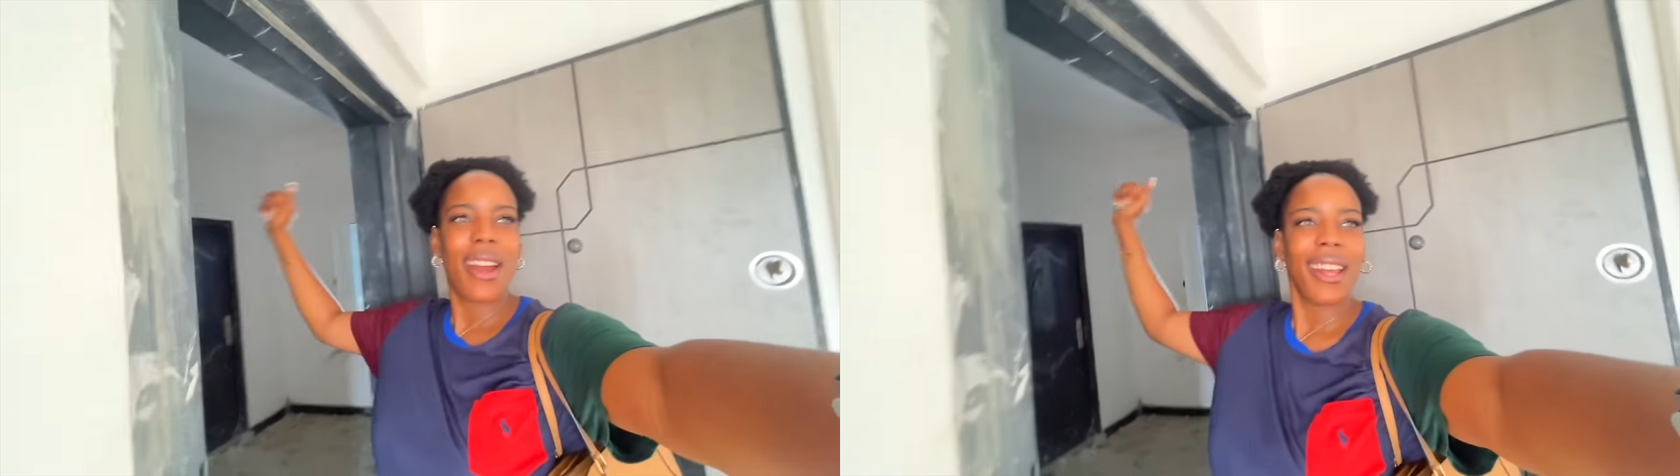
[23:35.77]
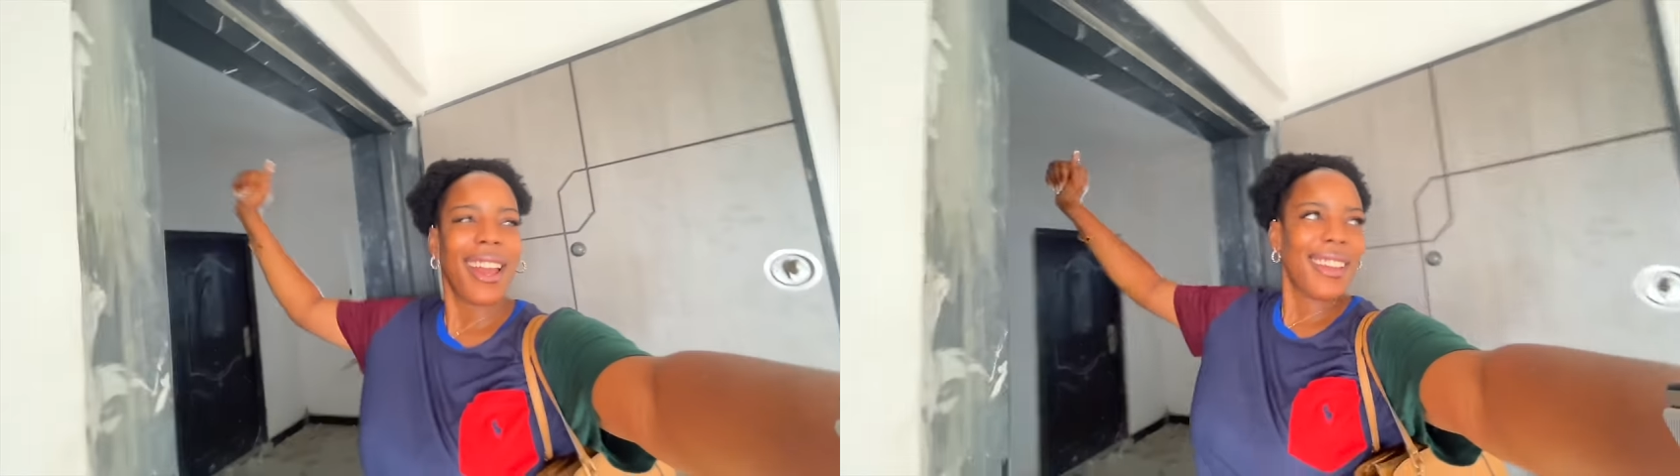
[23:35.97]

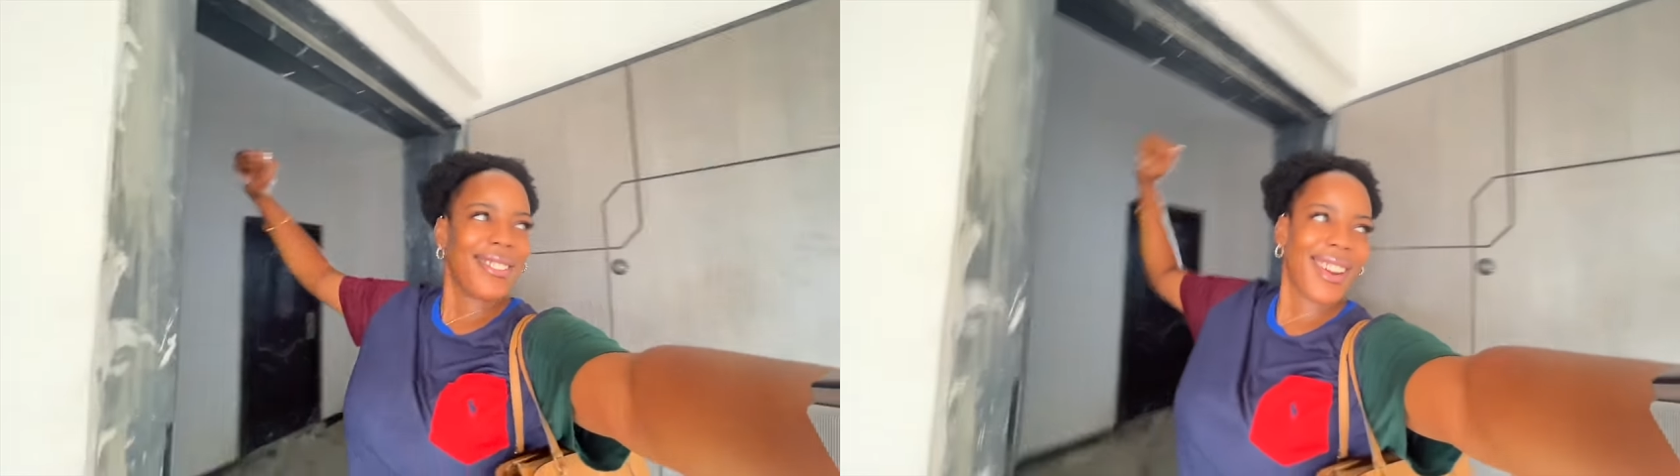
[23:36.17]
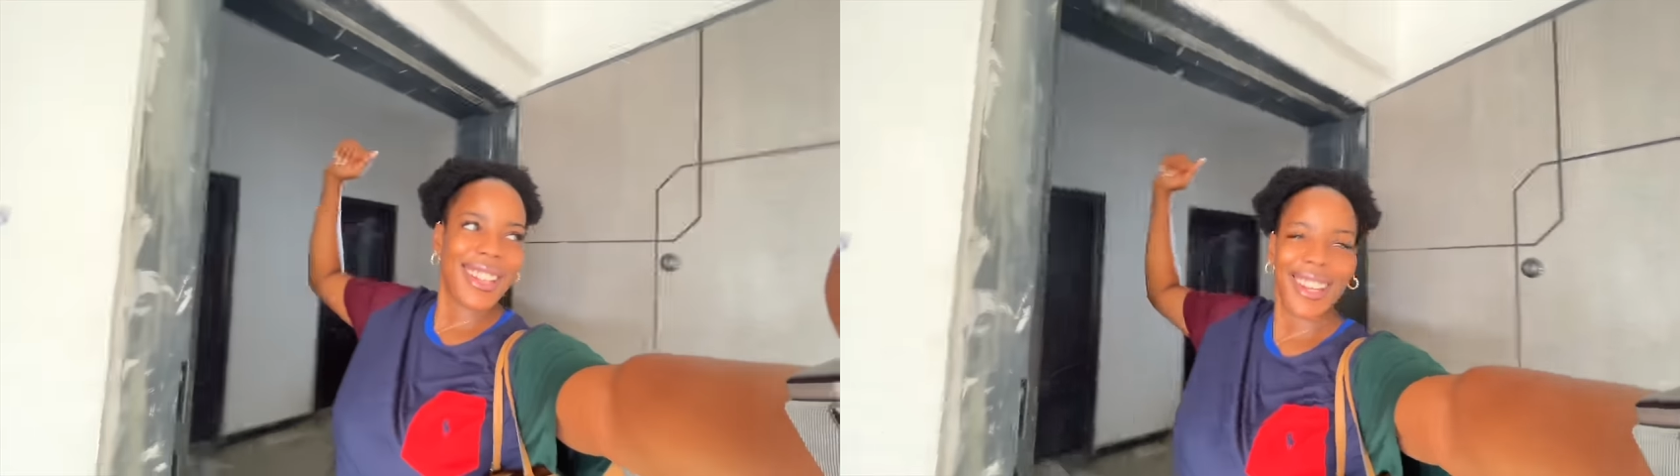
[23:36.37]
ready? Are you
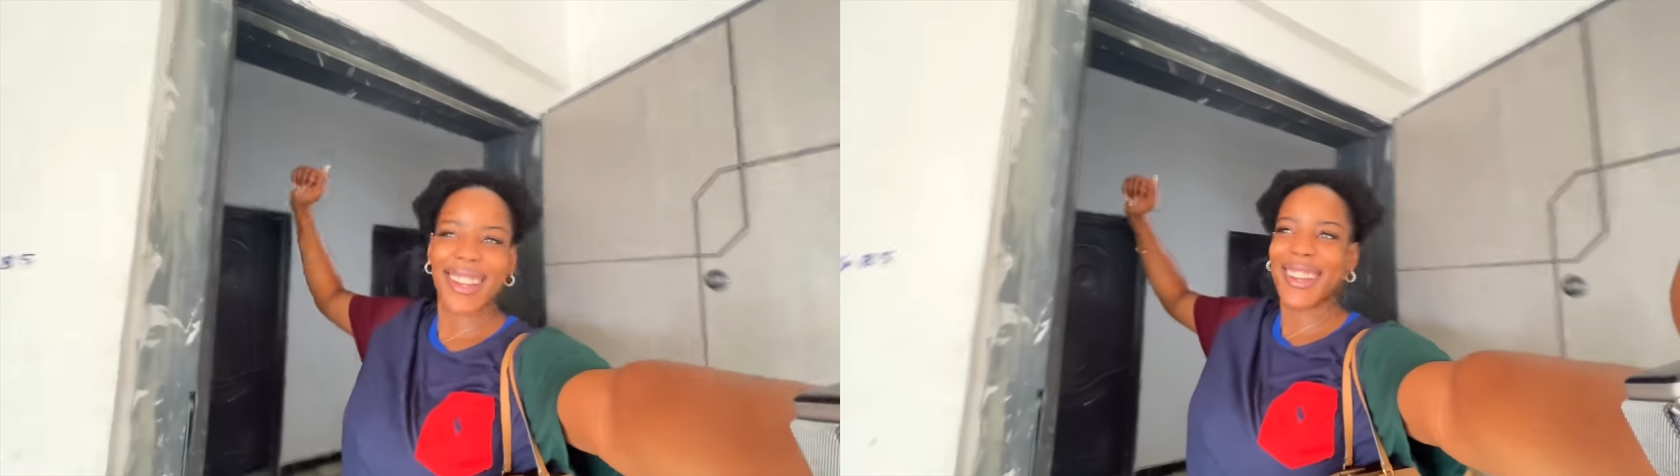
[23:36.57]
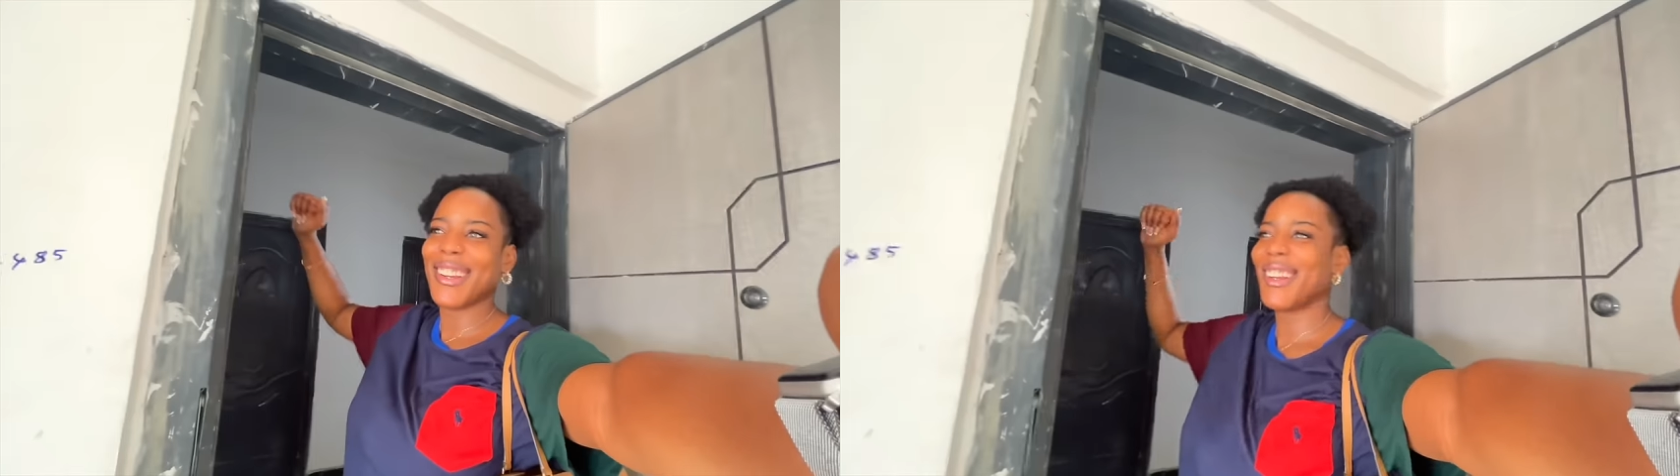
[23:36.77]
ready?
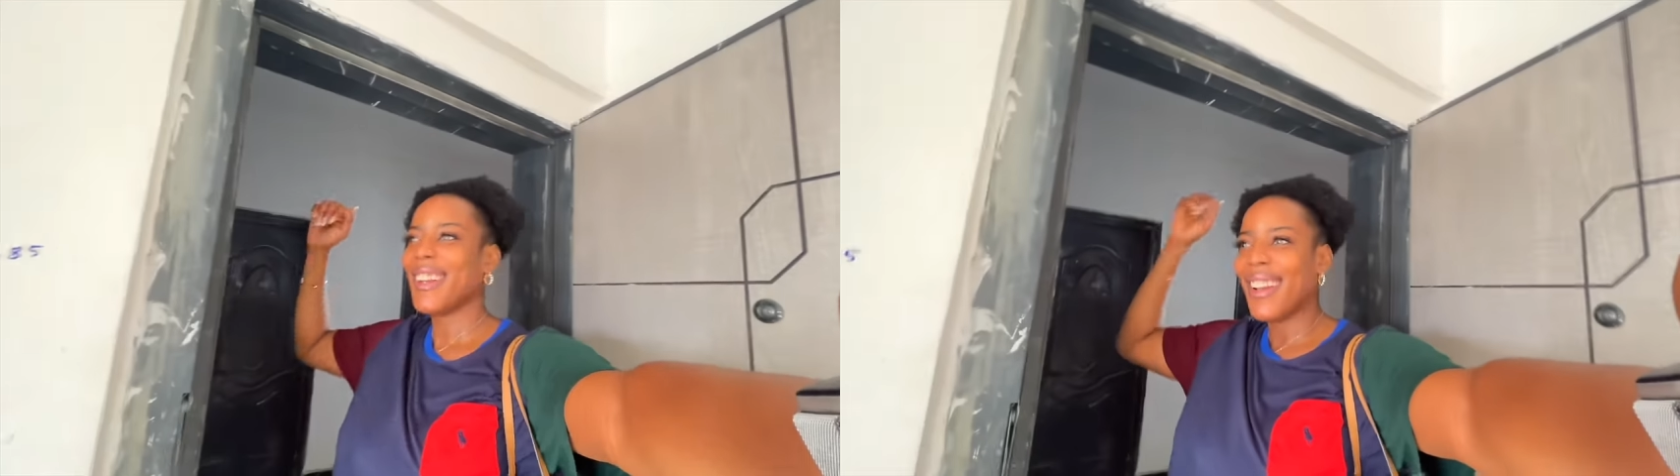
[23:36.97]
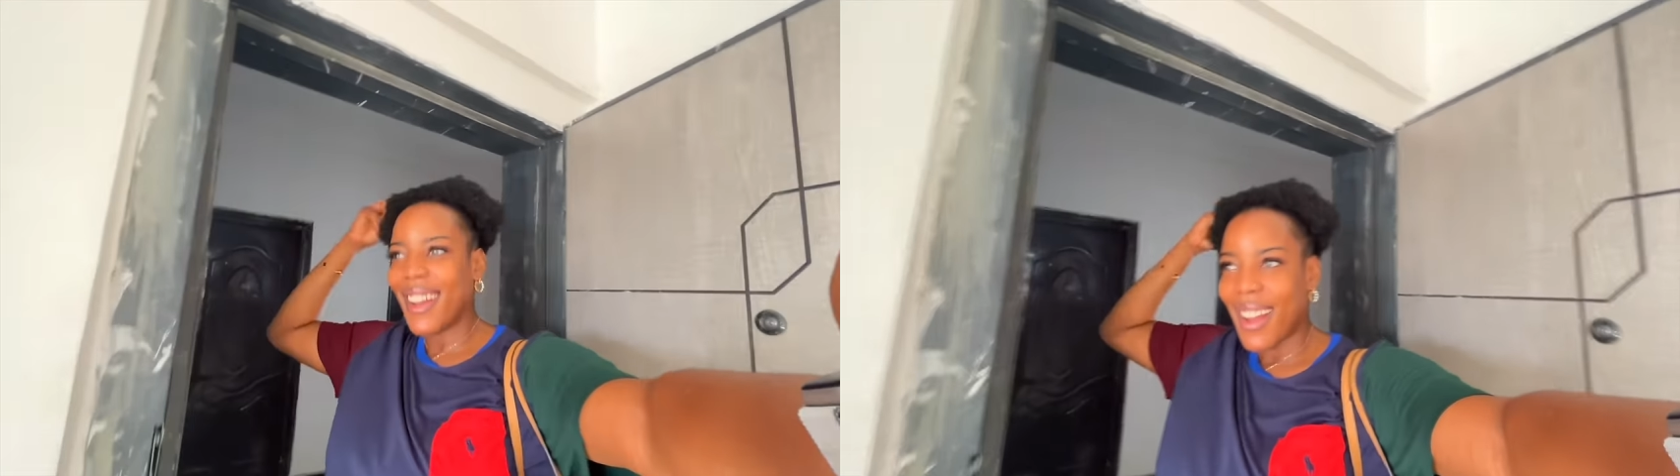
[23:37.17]

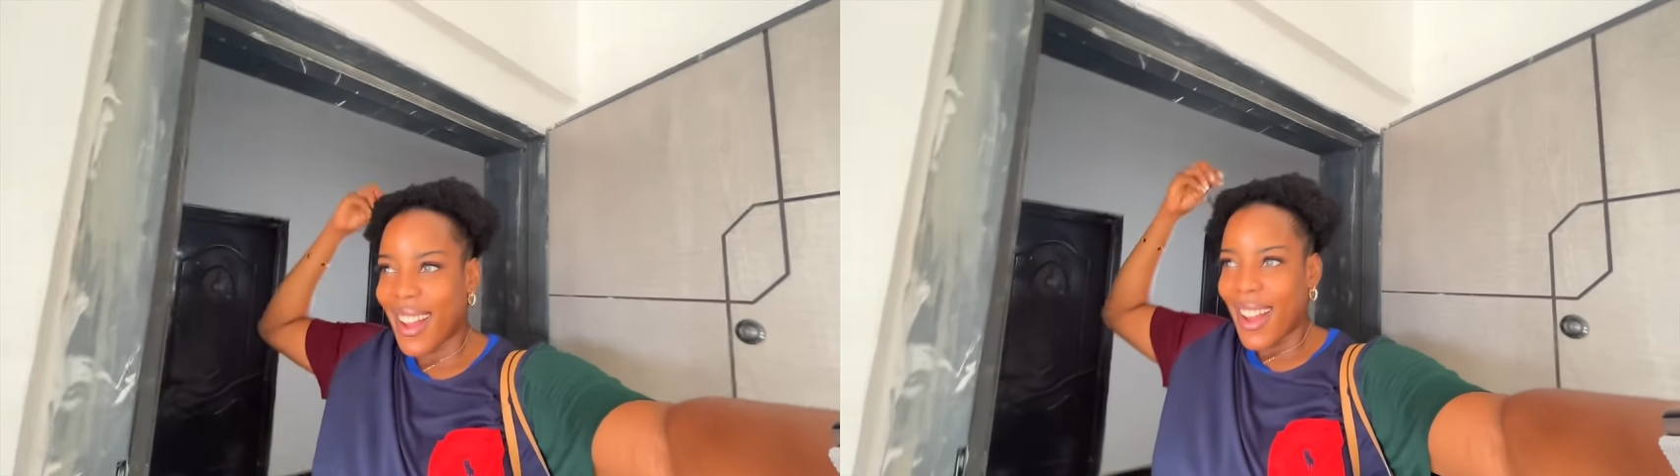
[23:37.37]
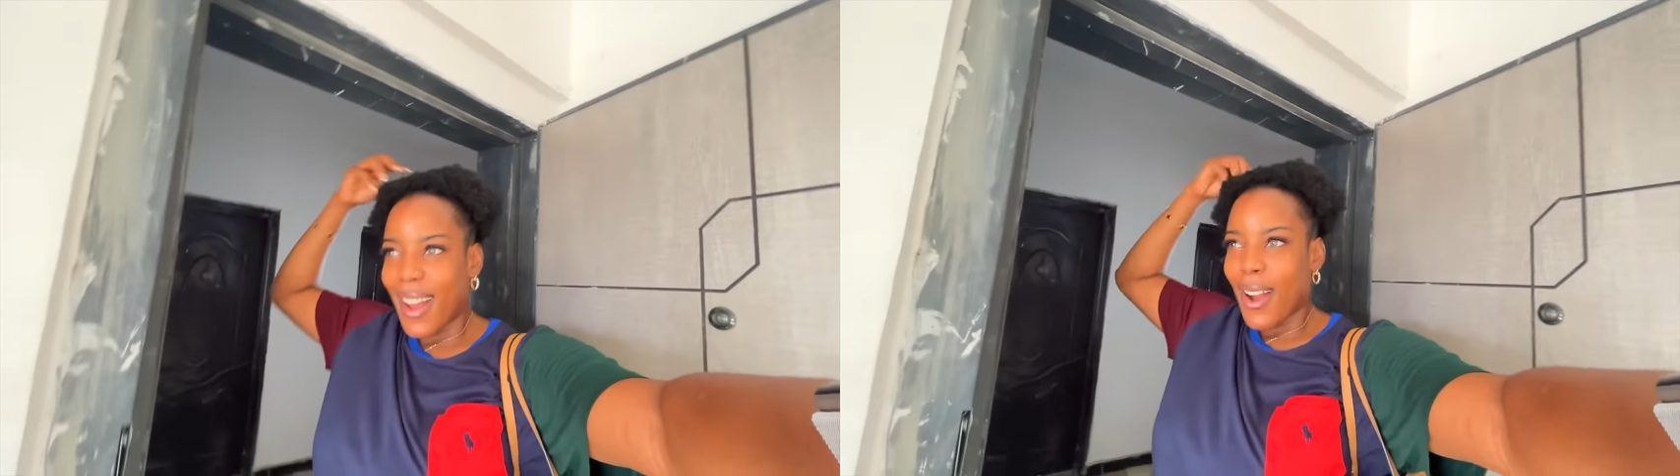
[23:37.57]

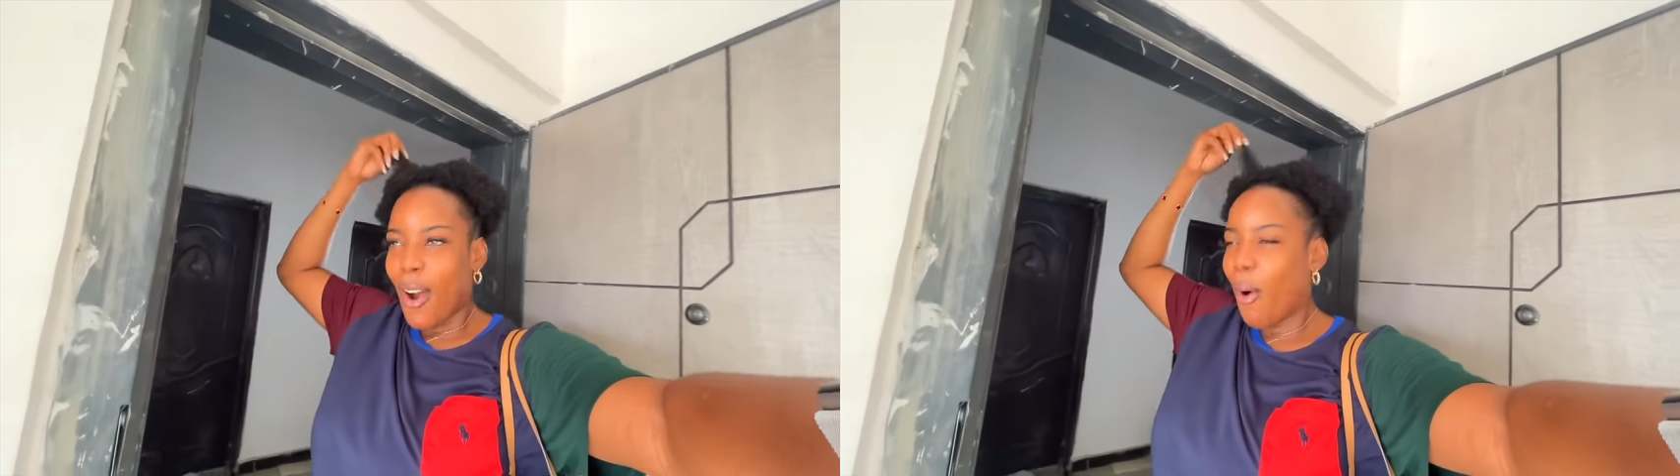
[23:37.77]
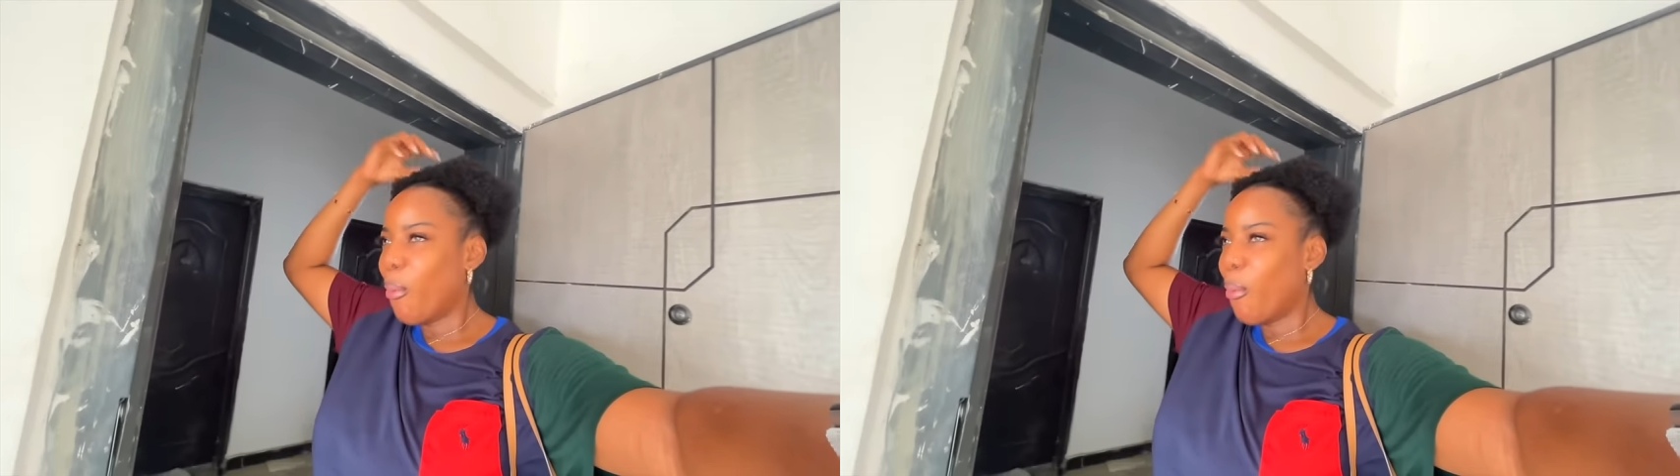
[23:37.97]
Oh,